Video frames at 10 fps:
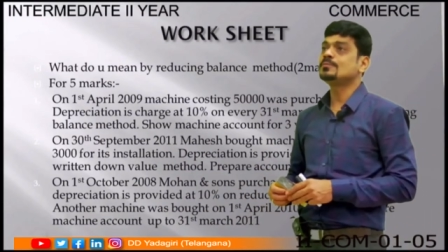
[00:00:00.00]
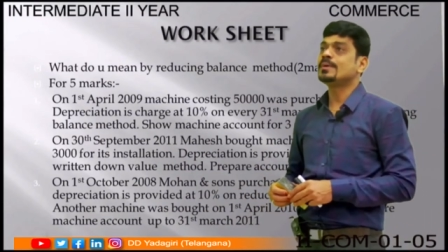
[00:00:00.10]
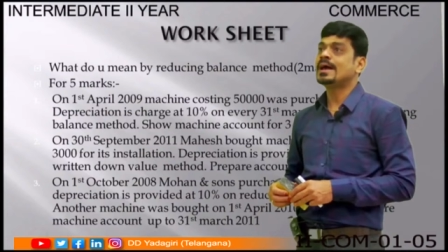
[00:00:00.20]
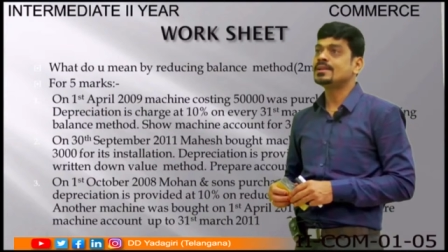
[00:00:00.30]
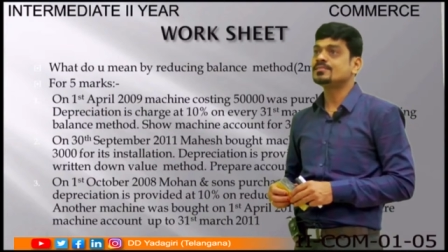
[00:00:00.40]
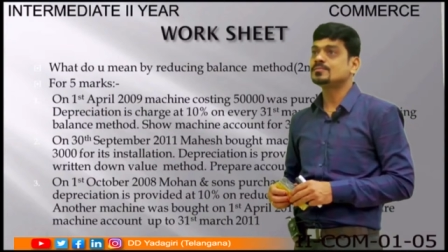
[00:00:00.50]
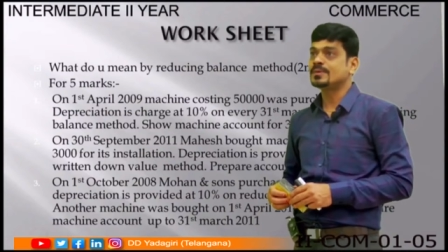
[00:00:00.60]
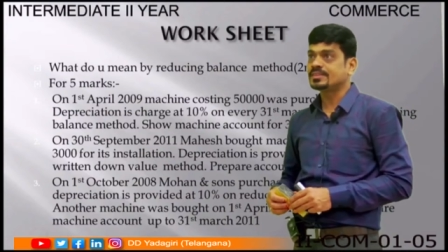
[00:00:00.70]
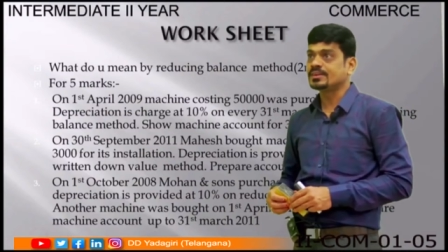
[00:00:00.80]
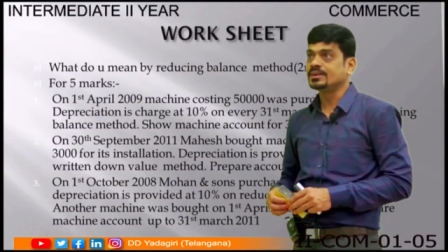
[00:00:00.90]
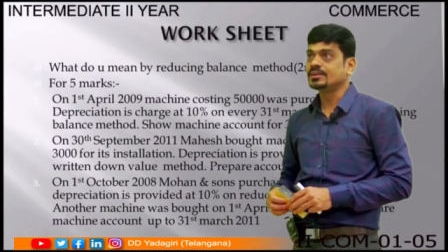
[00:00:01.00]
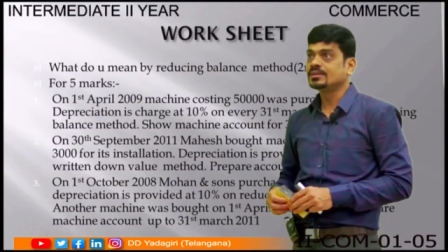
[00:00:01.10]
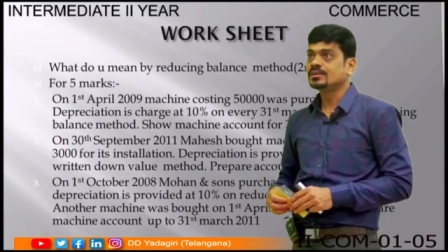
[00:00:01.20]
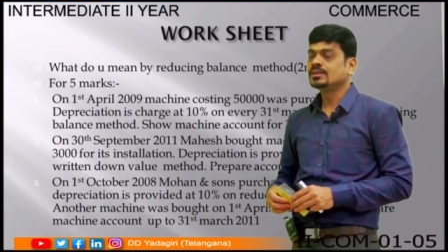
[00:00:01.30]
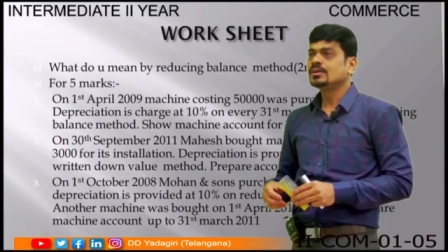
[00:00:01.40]
balance method,
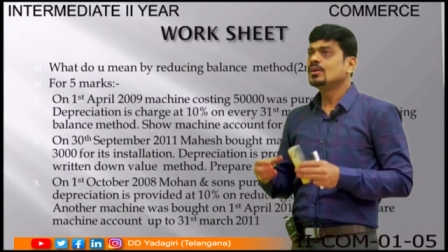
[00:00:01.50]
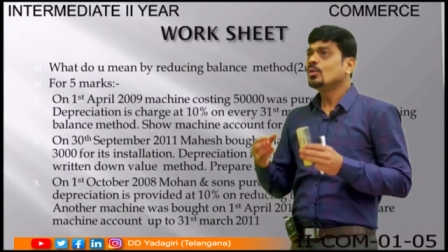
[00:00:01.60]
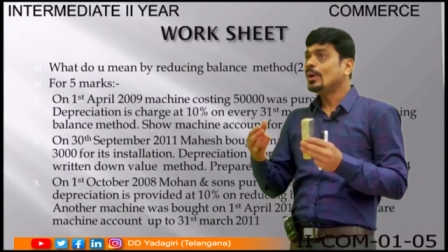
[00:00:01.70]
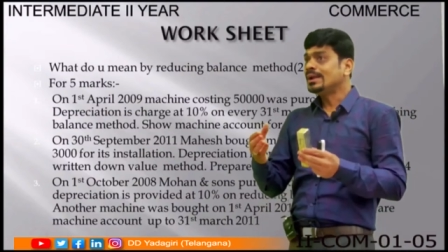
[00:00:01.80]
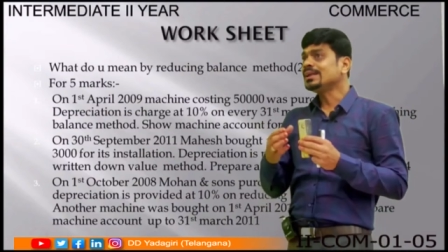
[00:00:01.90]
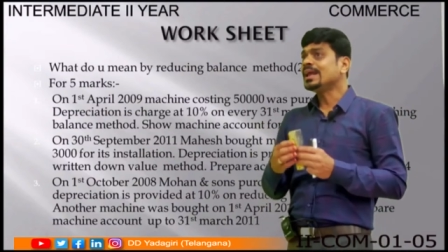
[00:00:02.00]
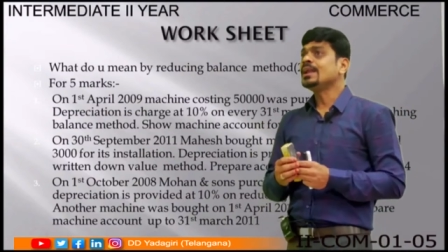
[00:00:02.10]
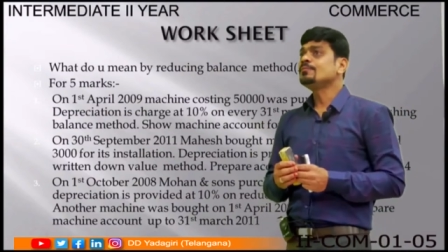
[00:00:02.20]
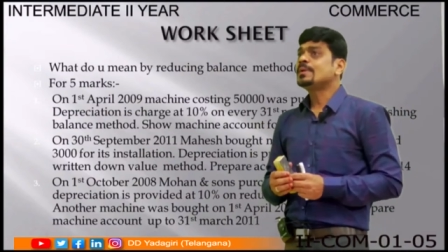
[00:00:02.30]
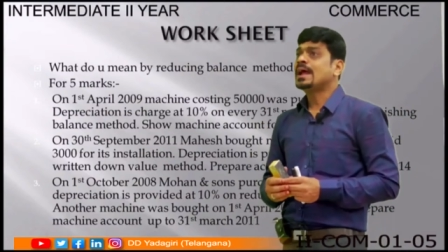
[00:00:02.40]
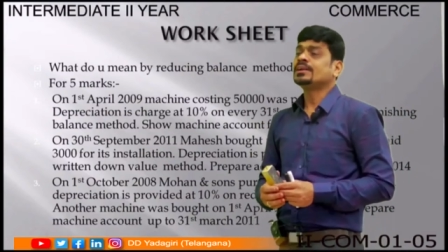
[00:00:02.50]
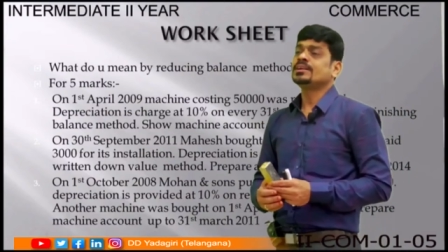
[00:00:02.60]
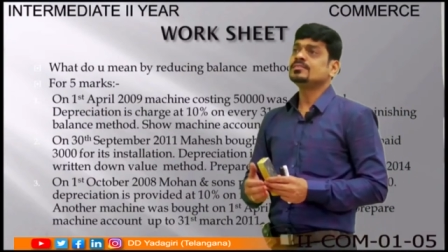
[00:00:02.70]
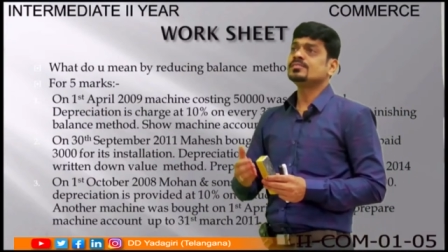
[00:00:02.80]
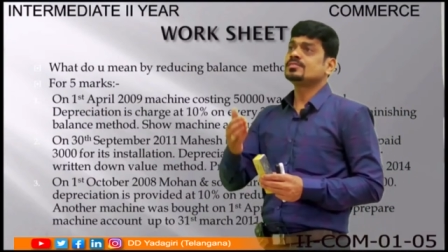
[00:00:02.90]
one can
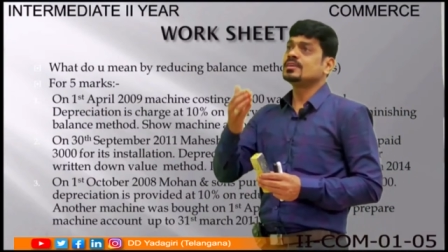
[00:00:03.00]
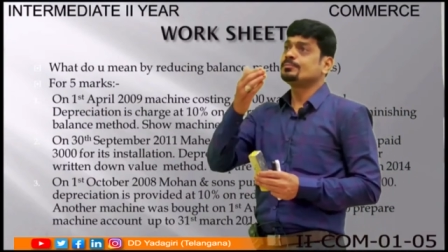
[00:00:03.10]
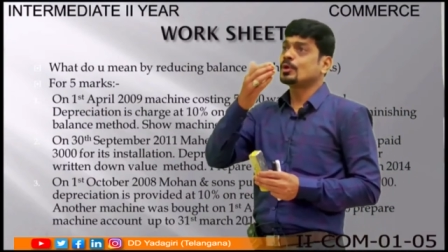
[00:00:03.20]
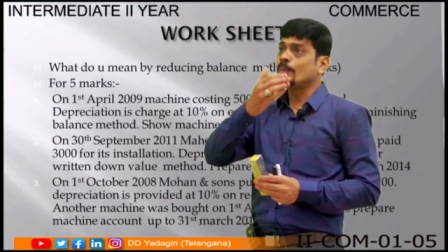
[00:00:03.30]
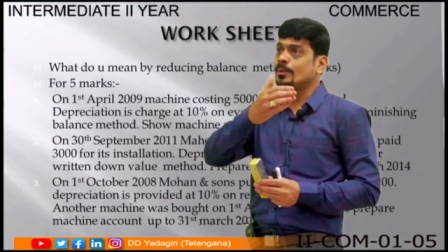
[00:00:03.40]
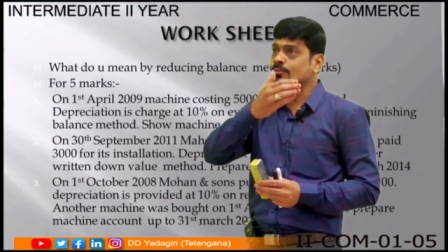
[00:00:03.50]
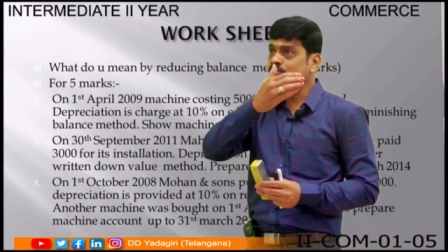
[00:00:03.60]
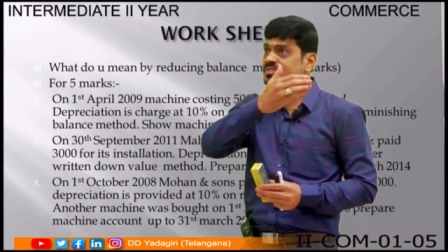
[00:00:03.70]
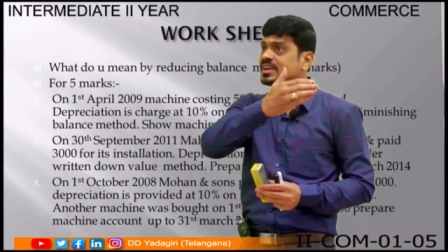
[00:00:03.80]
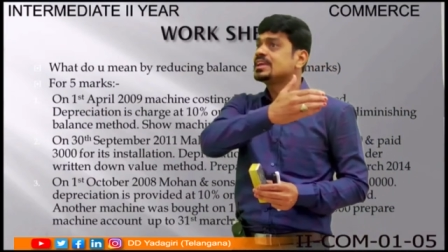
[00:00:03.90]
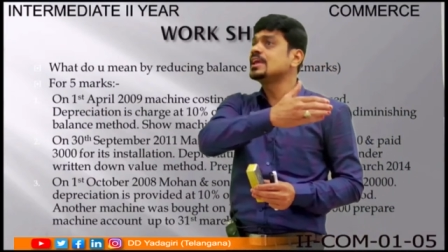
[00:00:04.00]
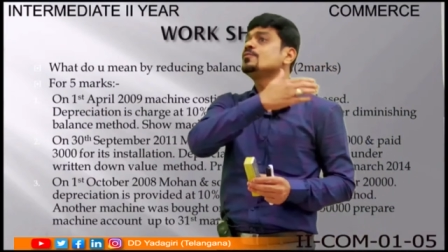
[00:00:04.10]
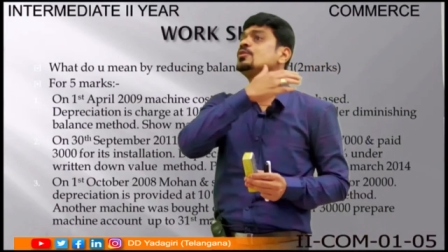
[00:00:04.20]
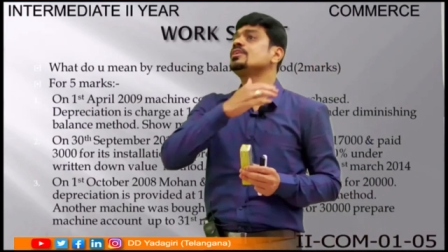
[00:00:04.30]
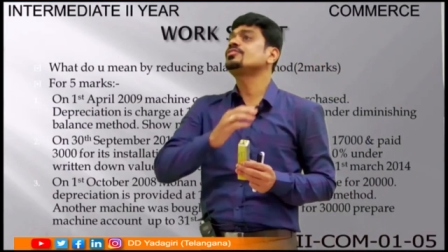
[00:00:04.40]
practice the problems which I gave you
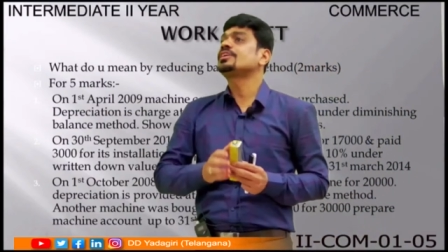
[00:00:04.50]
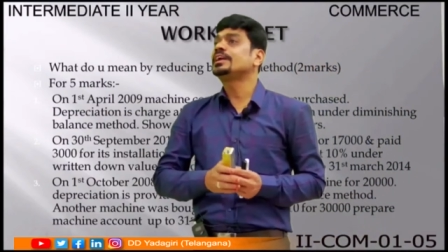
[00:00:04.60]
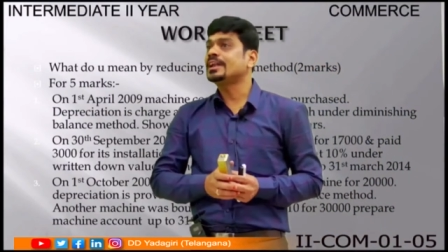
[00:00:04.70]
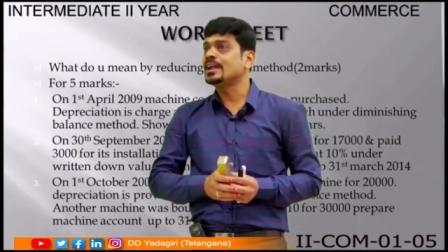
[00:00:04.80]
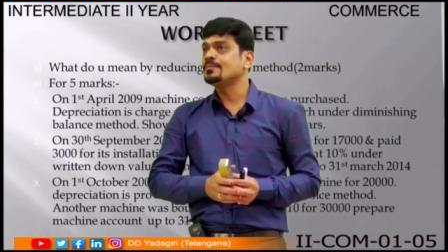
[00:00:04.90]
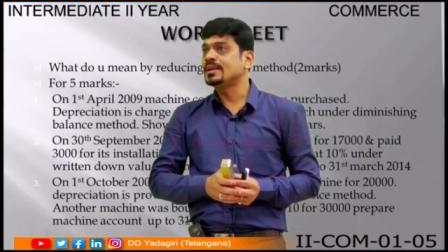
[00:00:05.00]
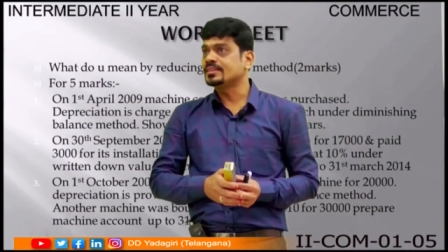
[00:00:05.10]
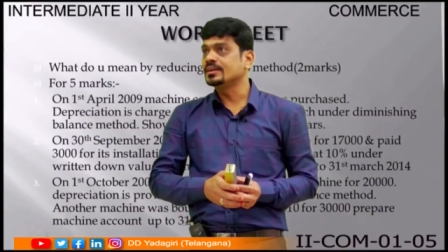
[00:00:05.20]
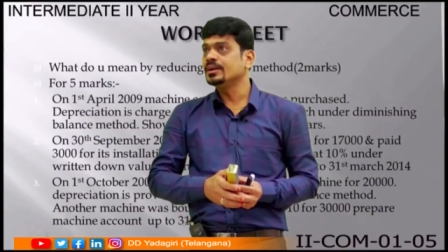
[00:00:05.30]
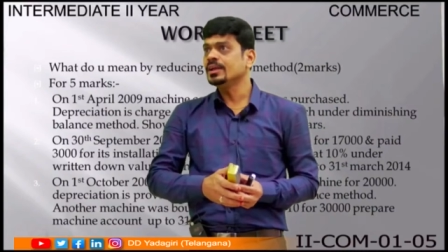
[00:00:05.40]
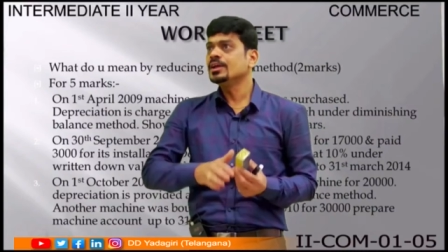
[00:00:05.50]
in the straight line method.